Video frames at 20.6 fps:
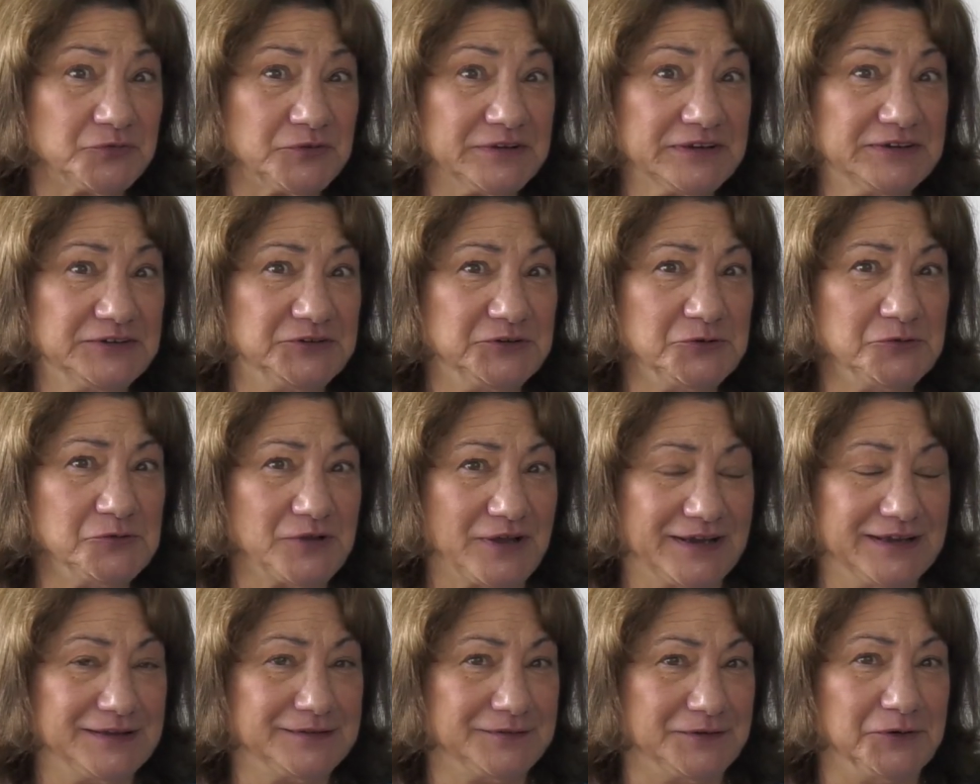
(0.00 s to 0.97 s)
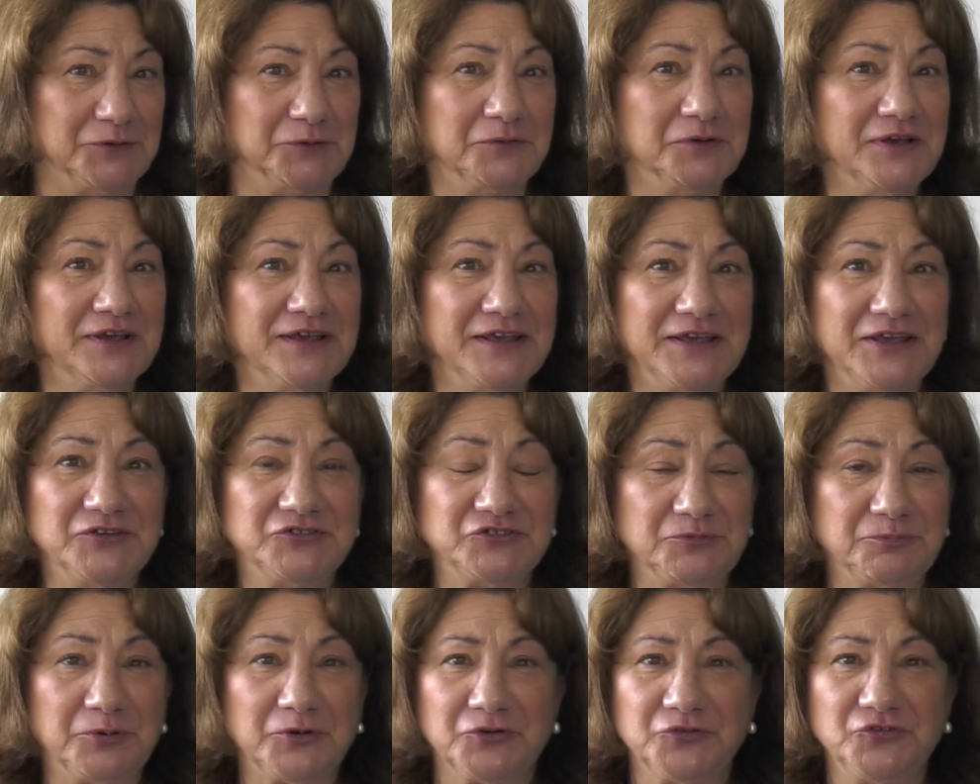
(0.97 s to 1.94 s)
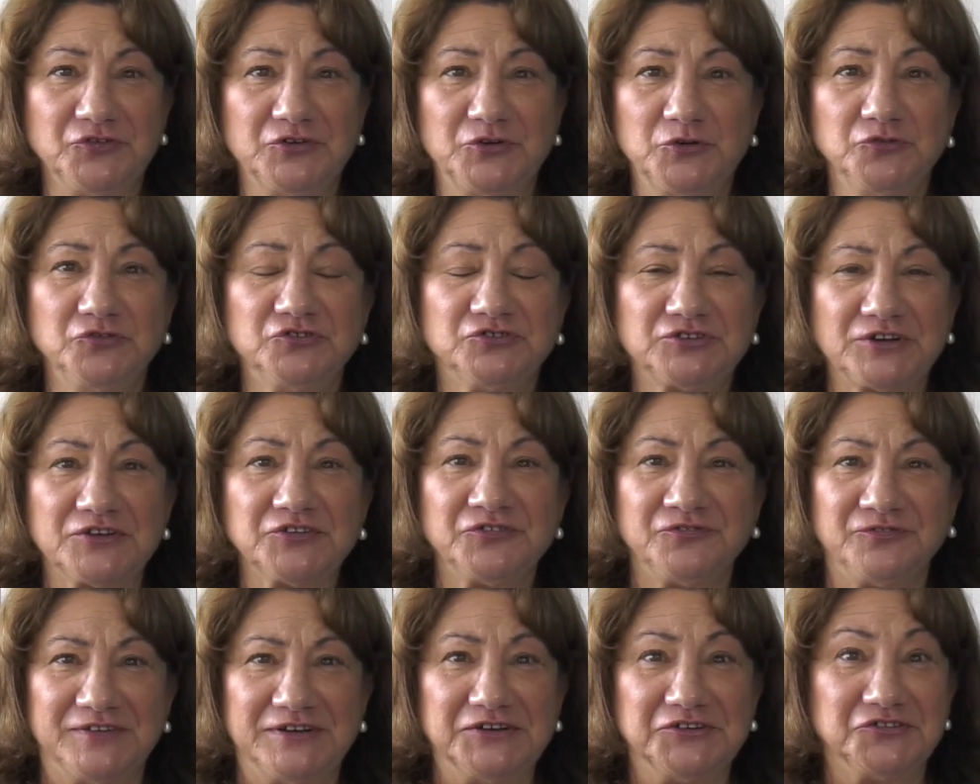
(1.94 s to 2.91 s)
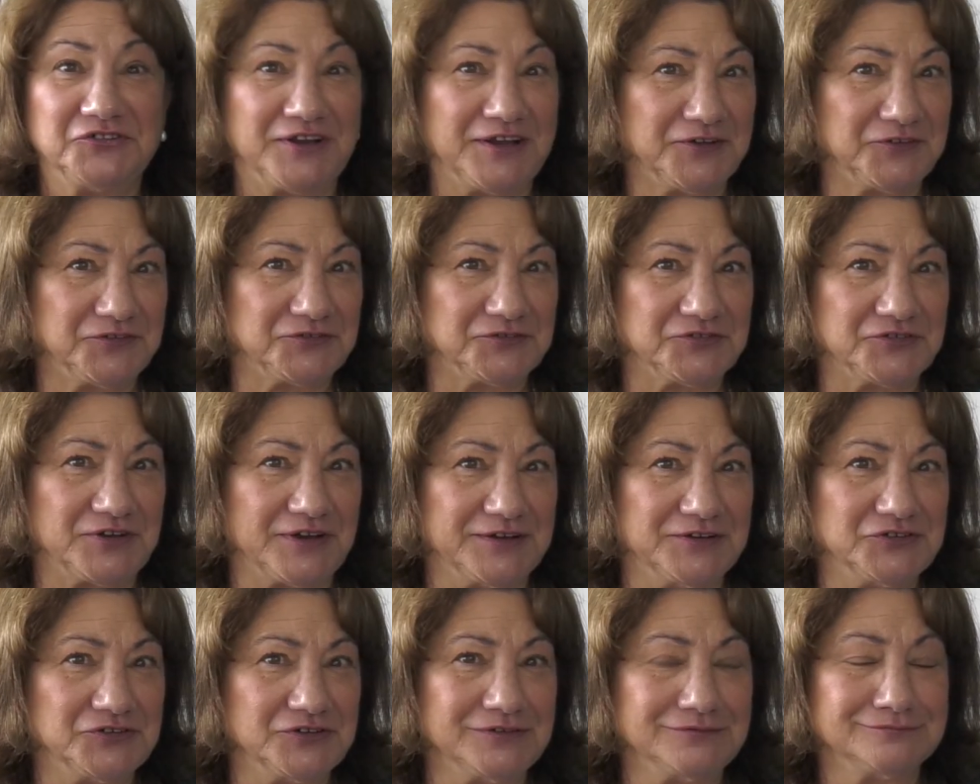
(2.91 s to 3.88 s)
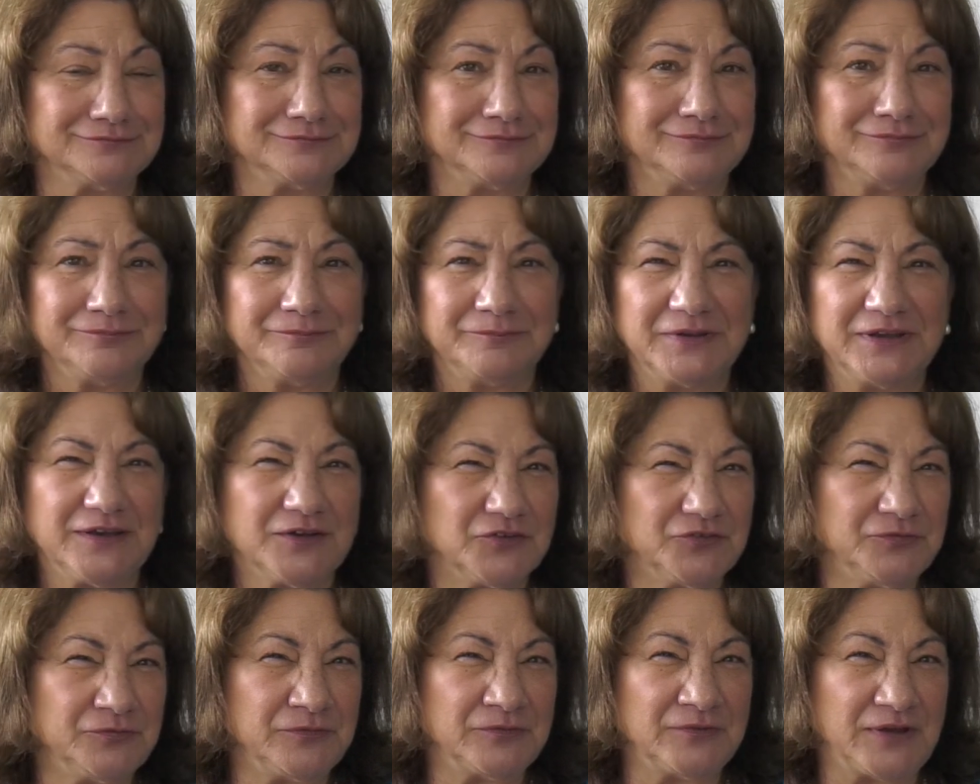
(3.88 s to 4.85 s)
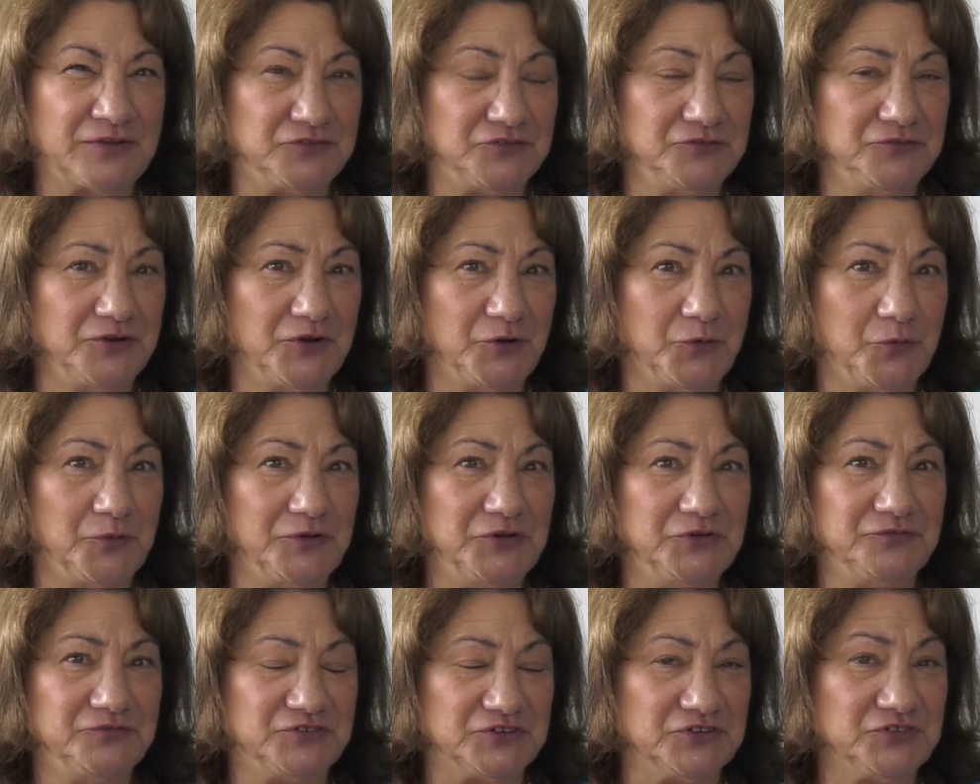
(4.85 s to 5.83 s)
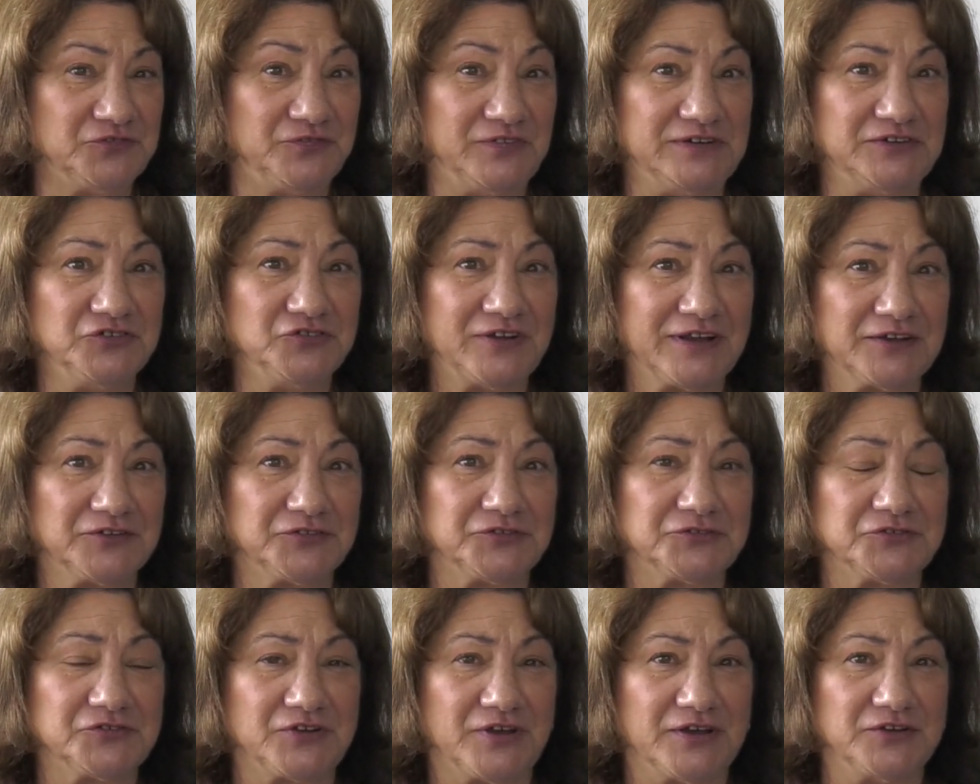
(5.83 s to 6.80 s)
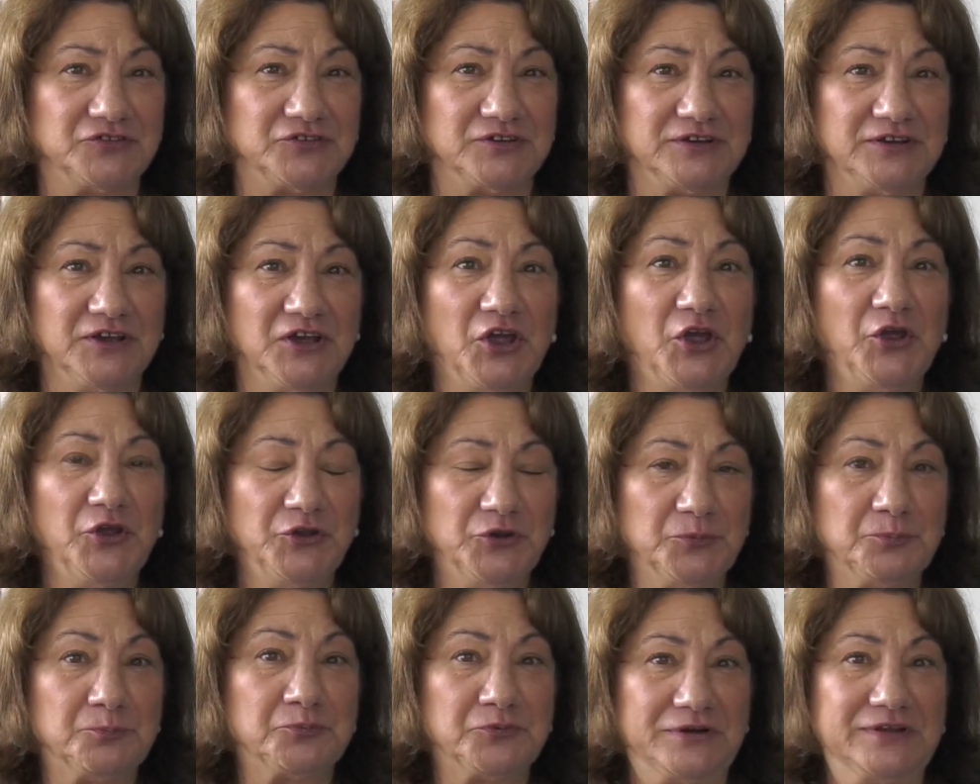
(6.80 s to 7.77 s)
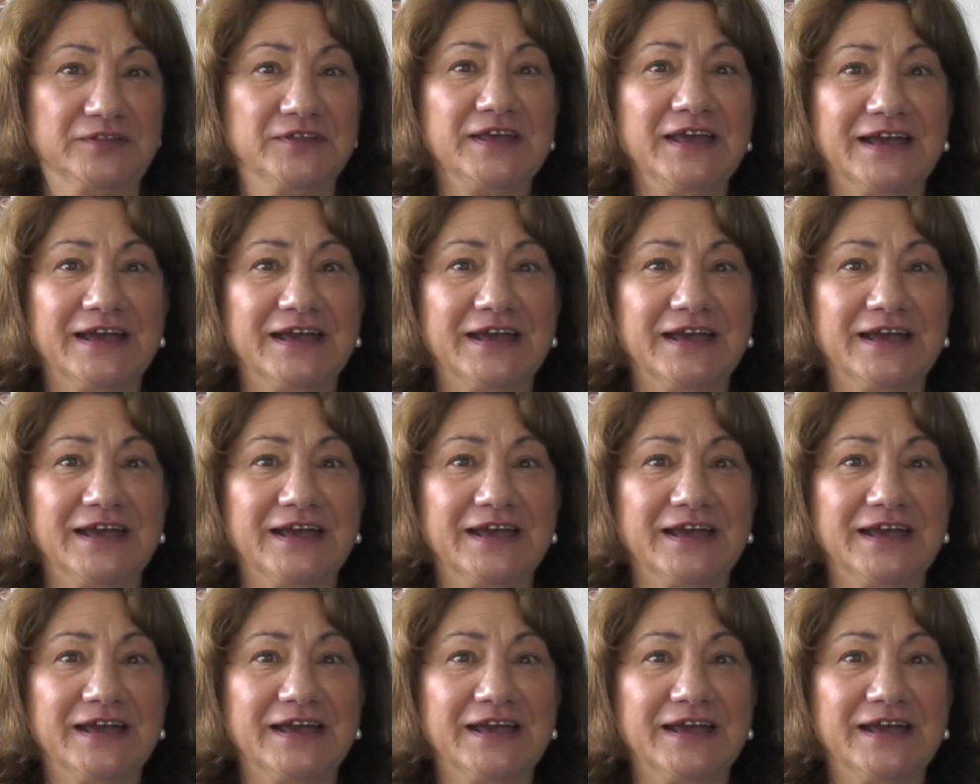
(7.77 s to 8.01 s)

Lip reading: really do like, though, is a person who's just finished exercising. Because, as you know, when you've just finished exercising, you're breathing